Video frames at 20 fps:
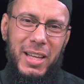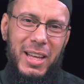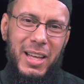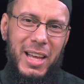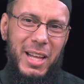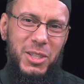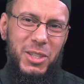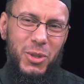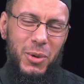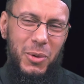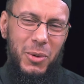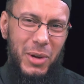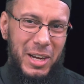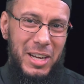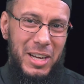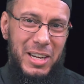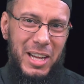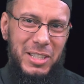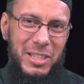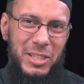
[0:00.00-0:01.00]
And so we
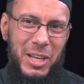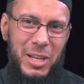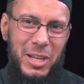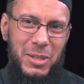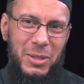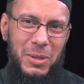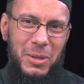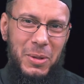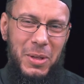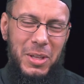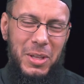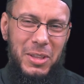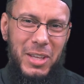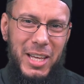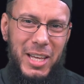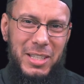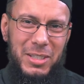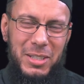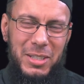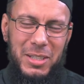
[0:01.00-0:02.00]
recognize here
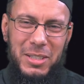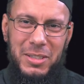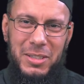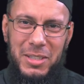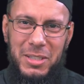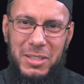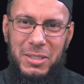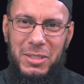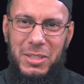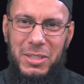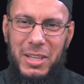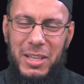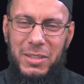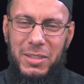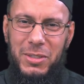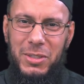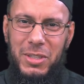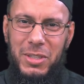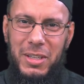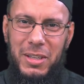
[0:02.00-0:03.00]
that this
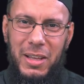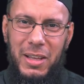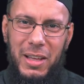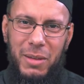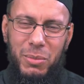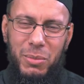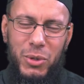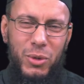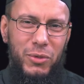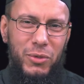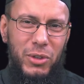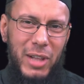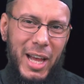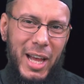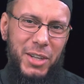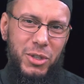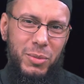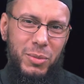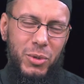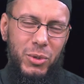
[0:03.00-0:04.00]
is a beautiful
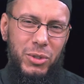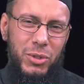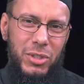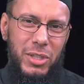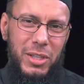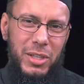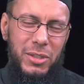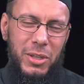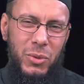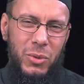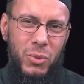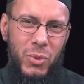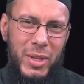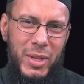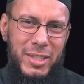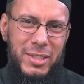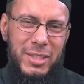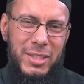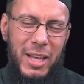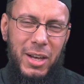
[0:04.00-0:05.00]
attribute that
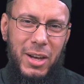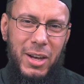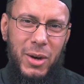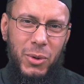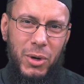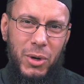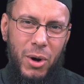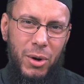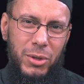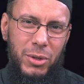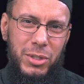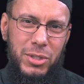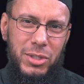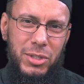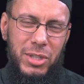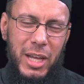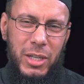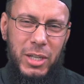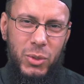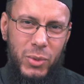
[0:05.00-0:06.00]
rids our hearts
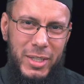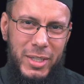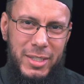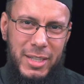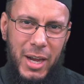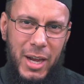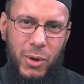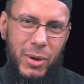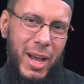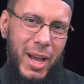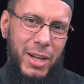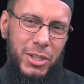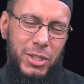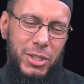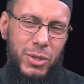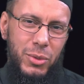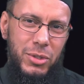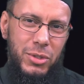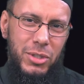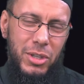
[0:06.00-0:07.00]
and rids our
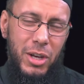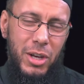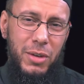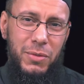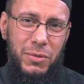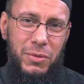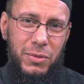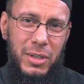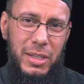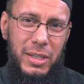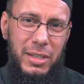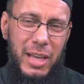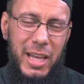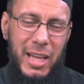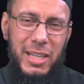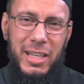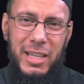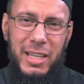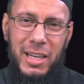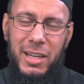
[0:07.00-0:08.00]
attitudes of
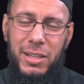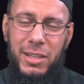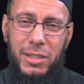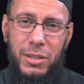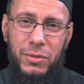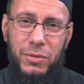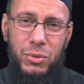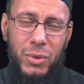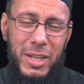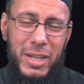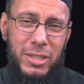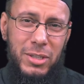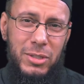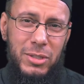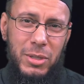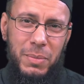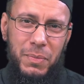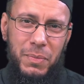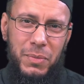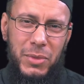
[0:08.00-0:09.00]
any kind of
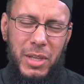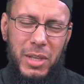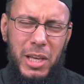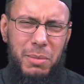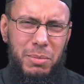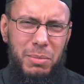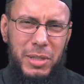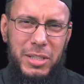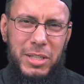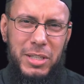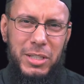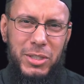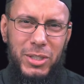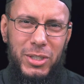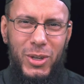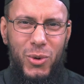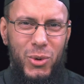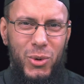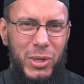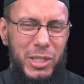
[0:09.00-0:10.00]
racism, implicit
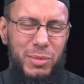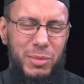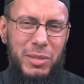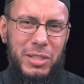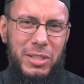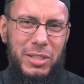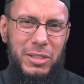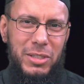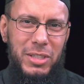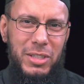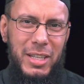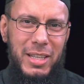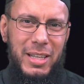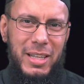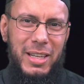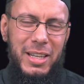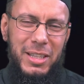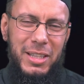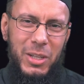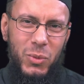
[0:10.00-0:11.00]
or explicit,
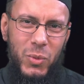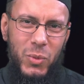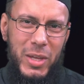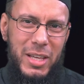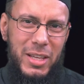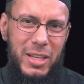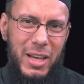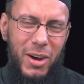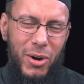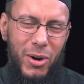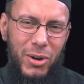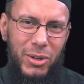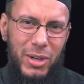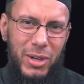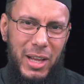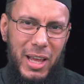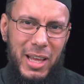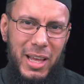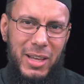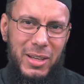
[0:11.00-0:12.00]
that we are
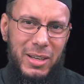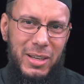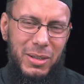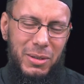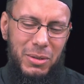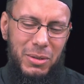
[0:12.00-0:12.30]
a